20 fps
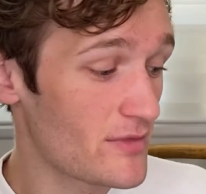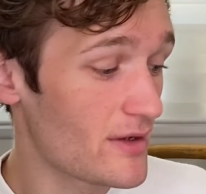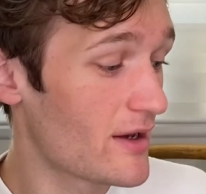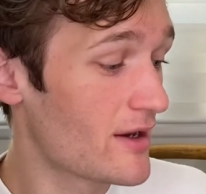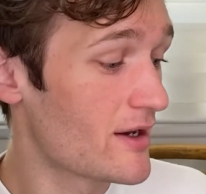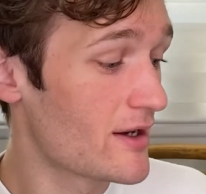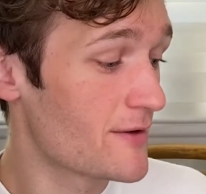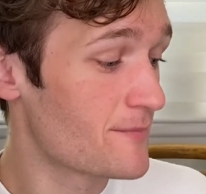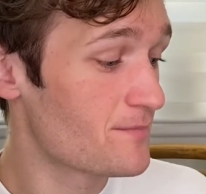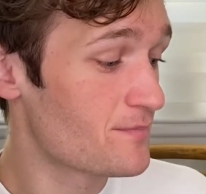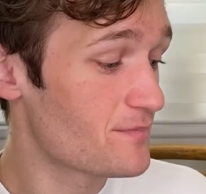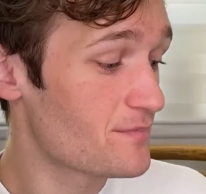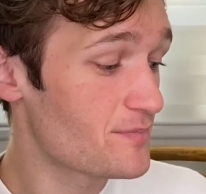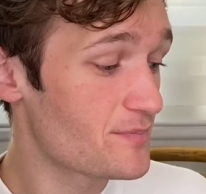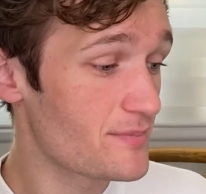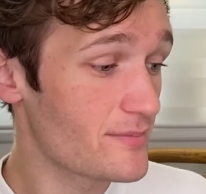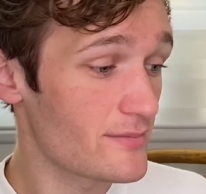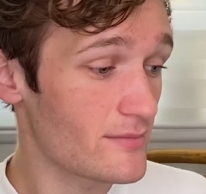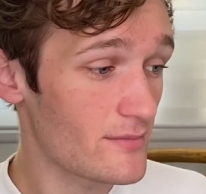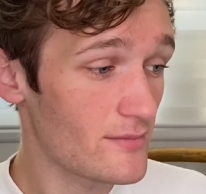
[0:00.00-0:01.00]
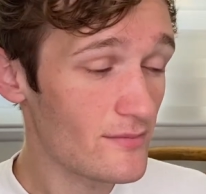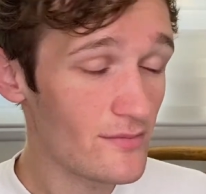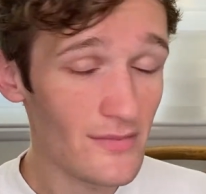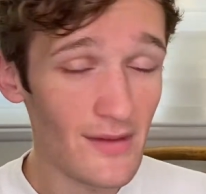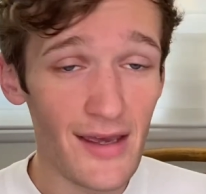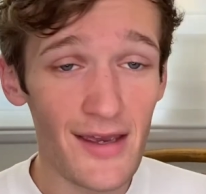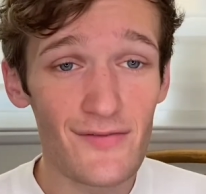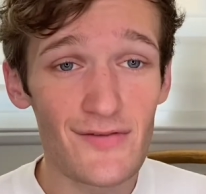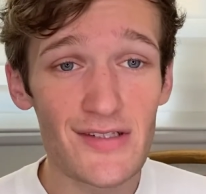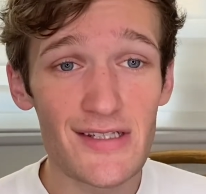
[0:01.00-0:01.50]

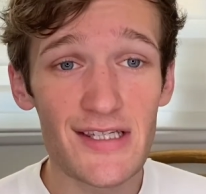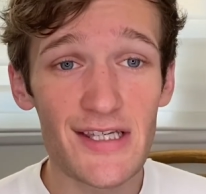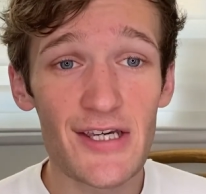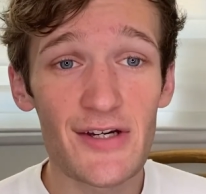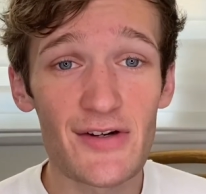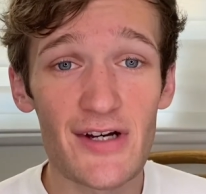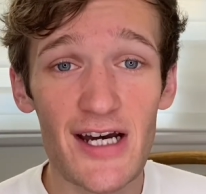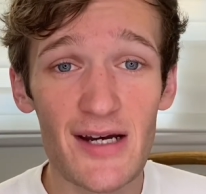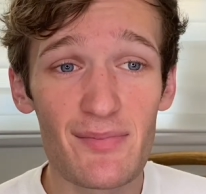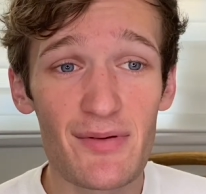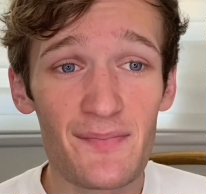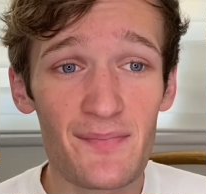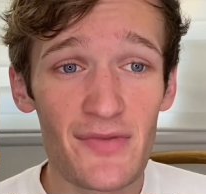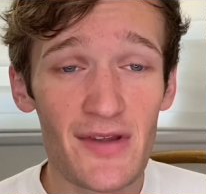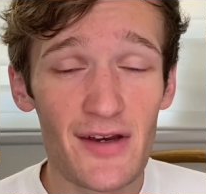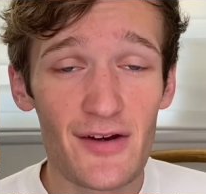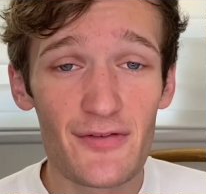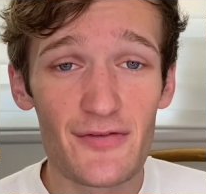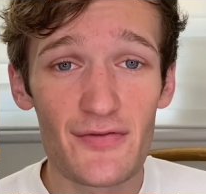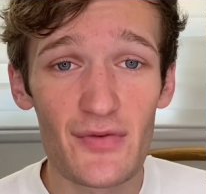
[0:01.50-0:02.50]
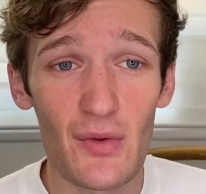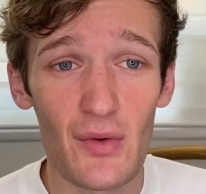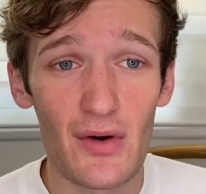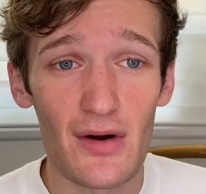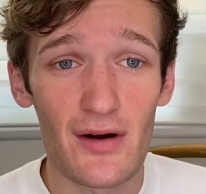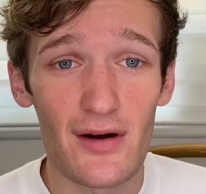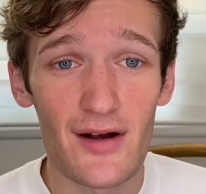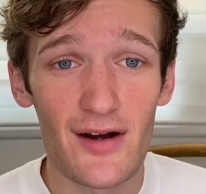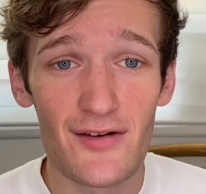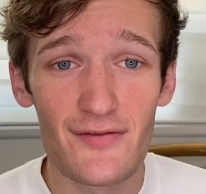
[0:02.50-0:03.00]
I have to gear up
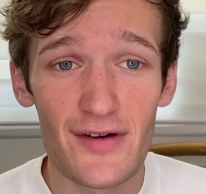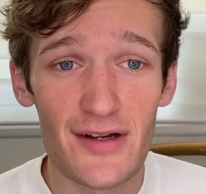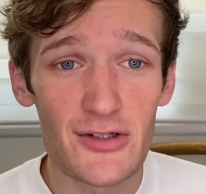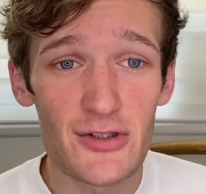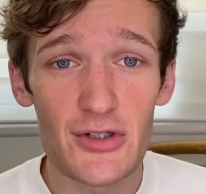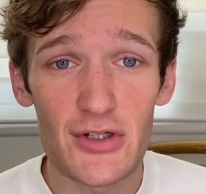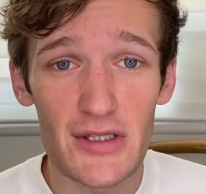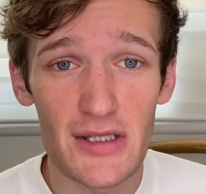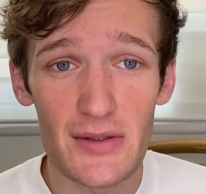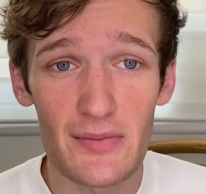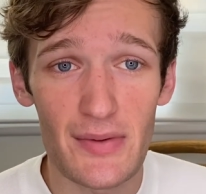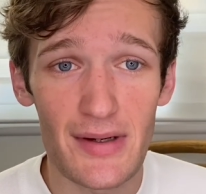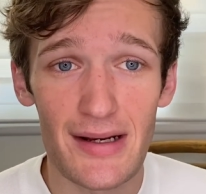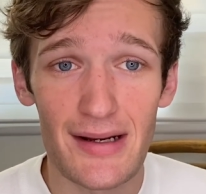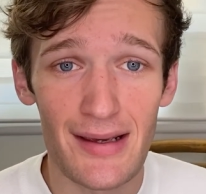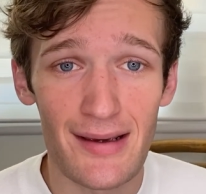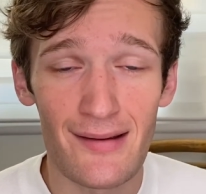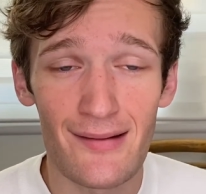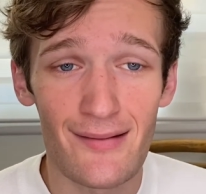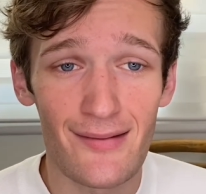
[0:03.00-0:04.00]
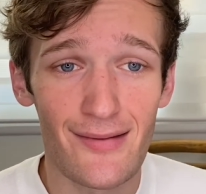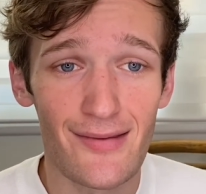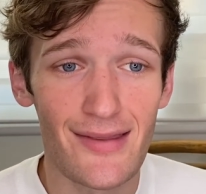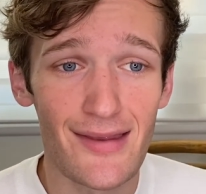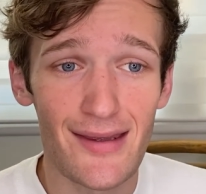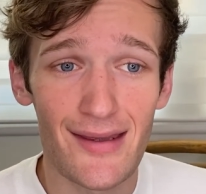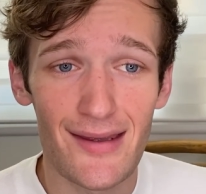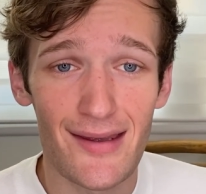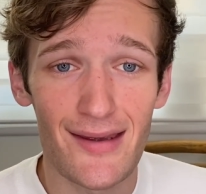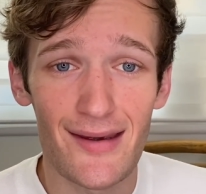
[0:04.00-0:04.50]
for eventually reading
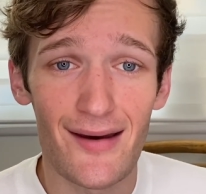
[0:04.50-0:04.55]
the